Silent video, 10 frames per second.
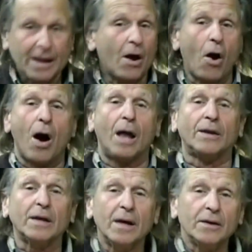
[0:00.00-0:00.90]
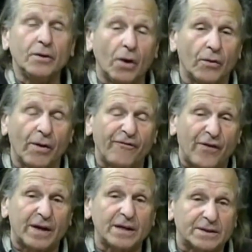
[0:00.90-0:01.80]
All the, you know, the
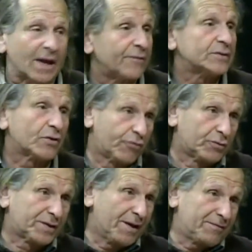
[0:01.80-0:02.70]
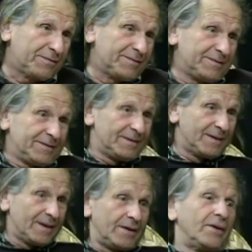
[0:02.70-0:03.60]
funniest stuff is the true stuff
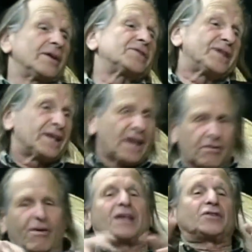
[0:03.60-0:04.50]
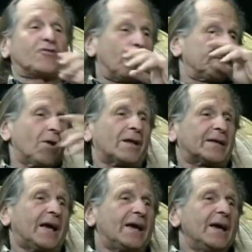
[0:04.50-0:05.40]
you could sit there and write scripts all
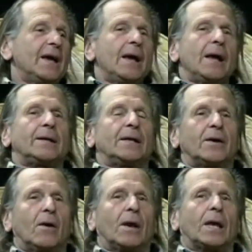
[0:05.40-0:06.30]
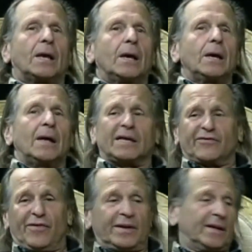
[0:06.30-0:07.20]
day, and then you go like, "That's
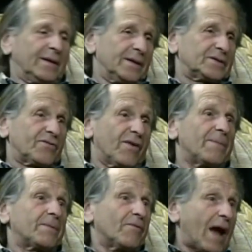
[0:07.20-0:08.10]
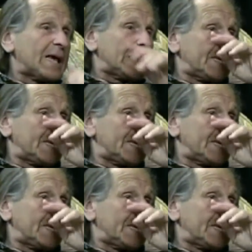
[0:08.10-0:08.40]
funnier than the script, right?"